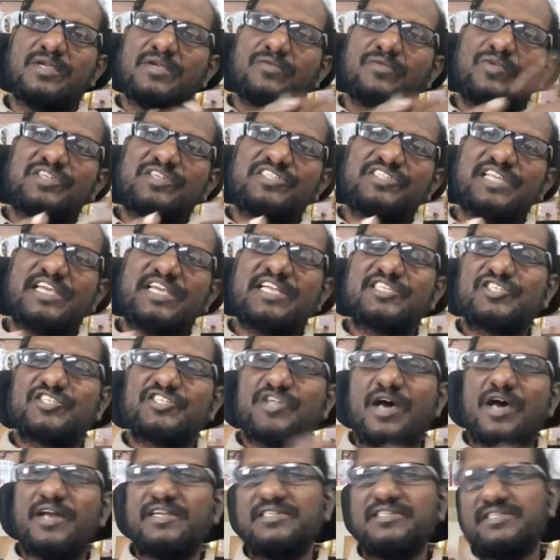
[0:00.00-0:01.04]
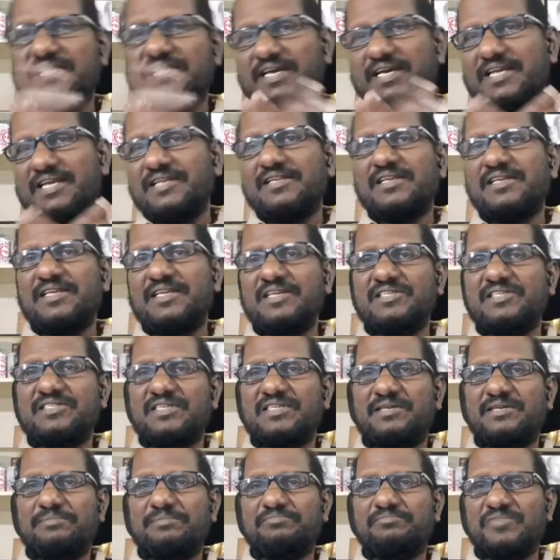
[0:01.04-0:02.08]
One single star is there, he is
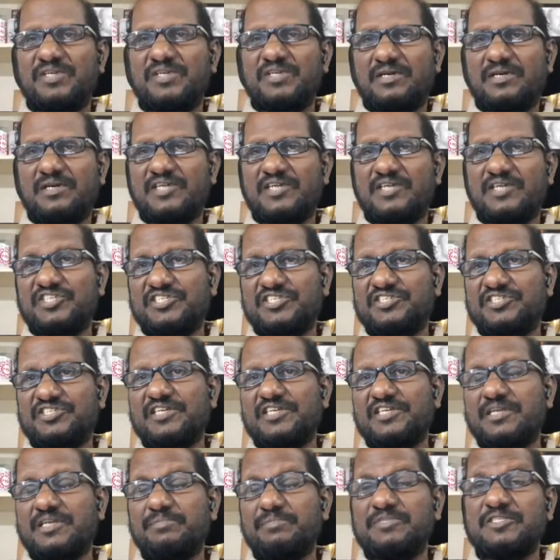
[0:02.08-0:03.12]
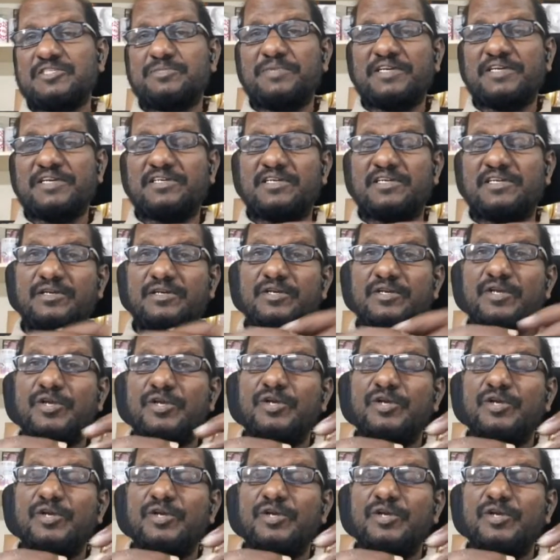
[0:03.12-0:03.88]
assistant sub inspector.